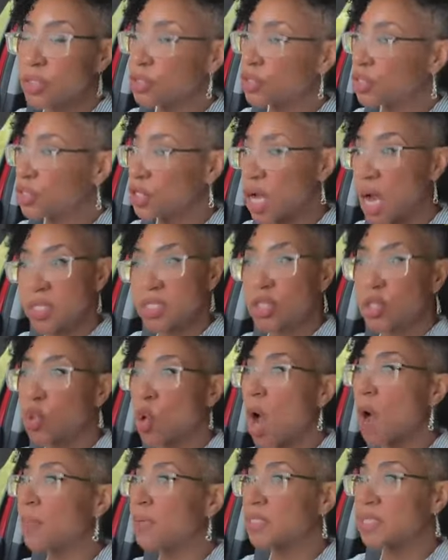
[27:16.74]
You're
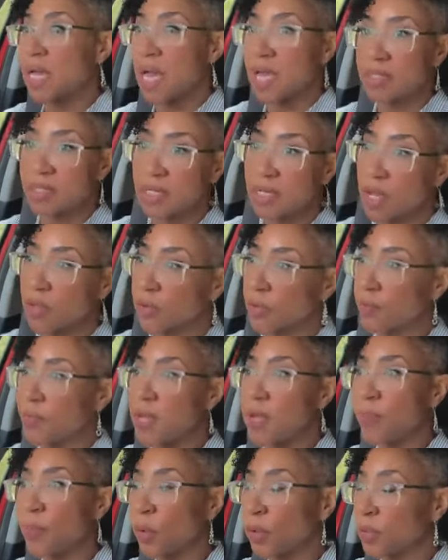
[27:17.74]
just traumatizing other
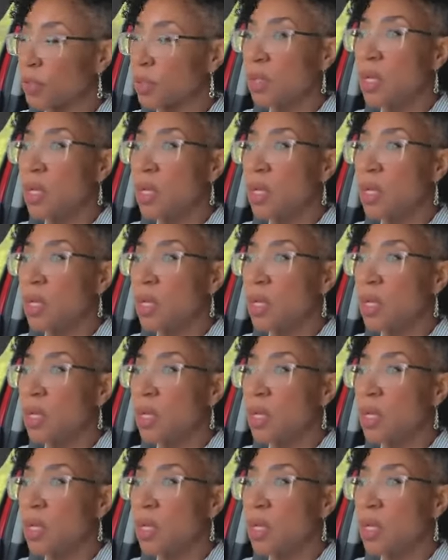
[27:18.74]
people.